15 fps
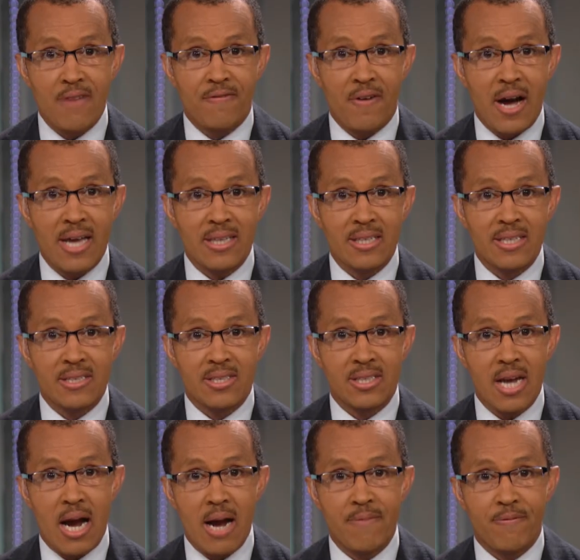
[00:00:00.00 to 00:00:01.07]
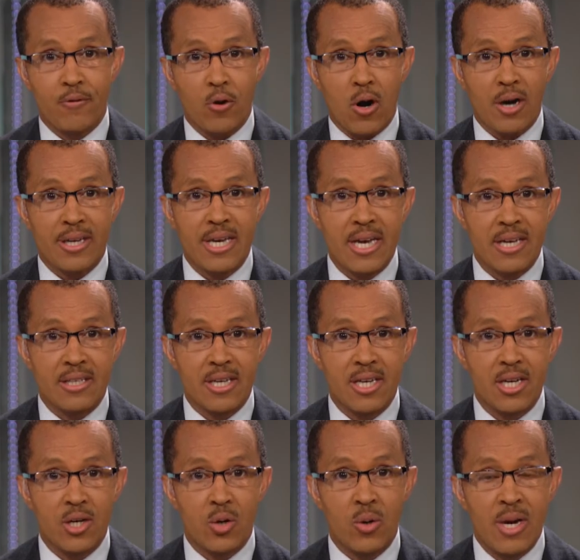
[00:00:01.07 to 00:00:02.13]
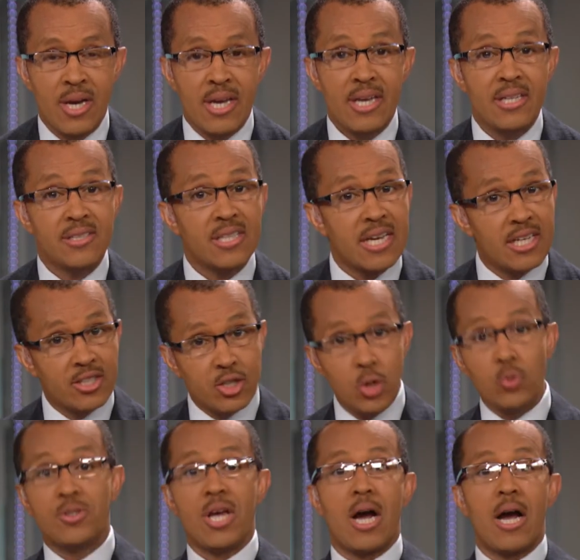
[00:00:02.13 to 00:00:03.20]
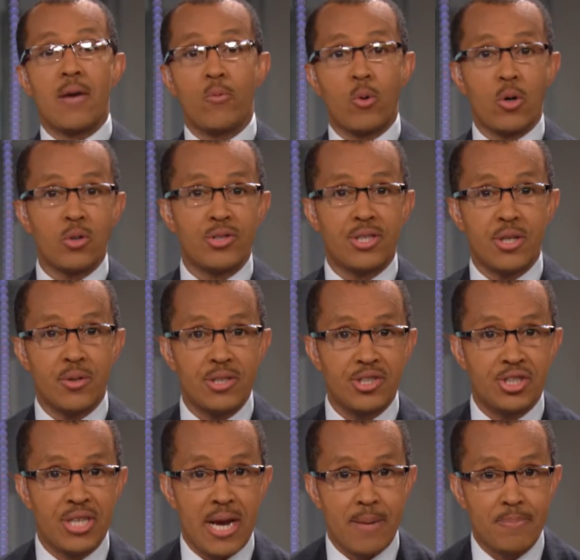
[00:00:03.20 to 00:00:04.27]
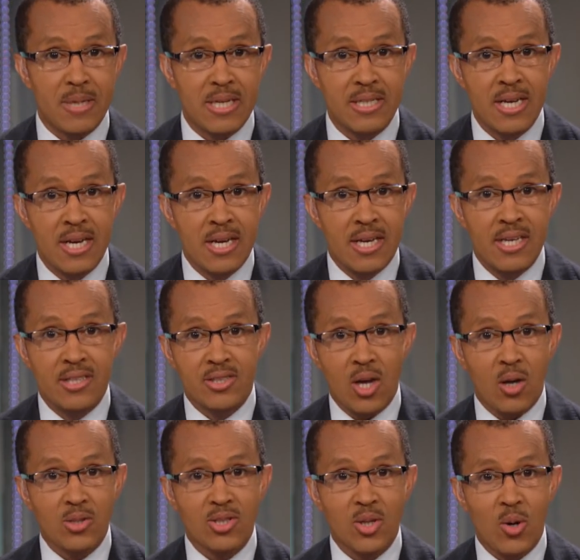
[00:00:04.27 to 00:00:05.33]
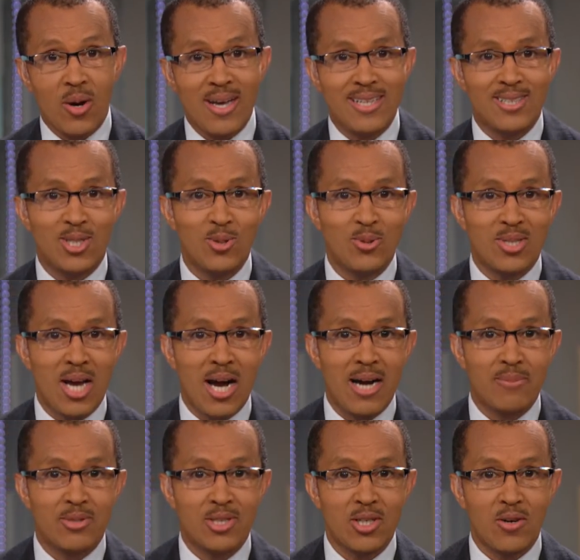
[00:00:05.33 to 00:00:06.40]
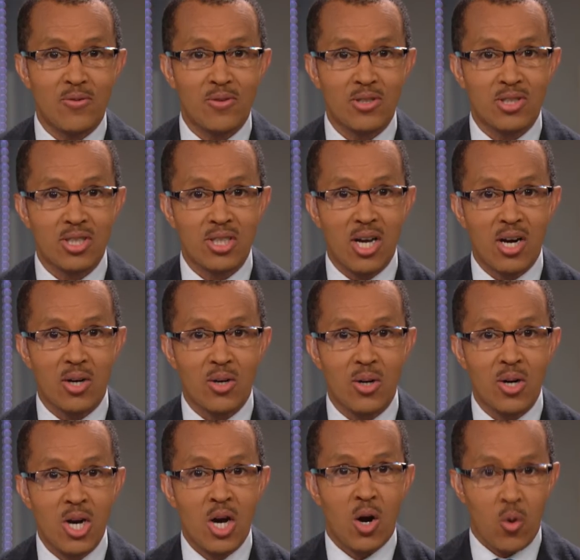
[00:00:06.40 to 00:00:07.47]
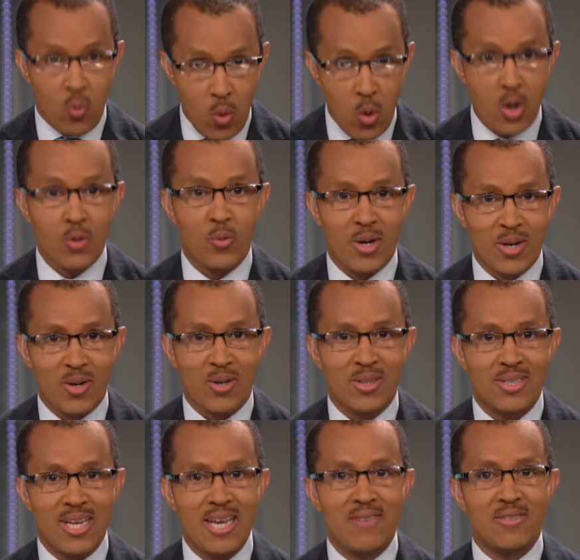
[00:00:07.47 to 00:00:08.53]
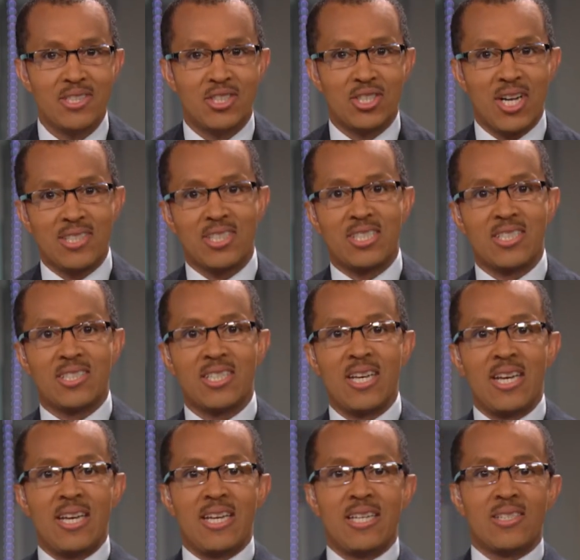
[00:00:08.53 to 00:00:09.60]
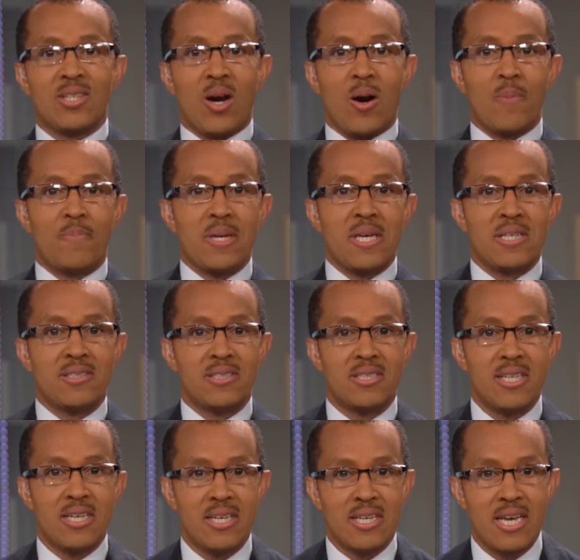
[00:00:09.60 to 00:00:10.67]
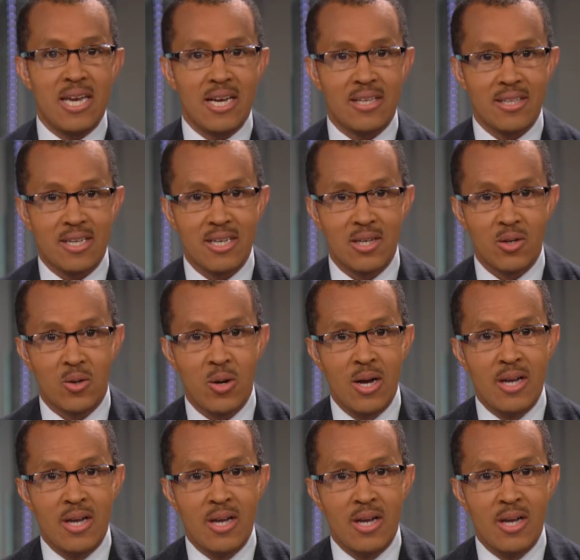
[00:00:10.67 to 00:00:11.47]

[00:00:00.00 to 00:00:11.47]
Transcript: finally, it's time for our King of the Hill. He is a two-time World Series champion. He's also a two-time Silver Slugger Award winner. David Justice is our BNC King of the Hill.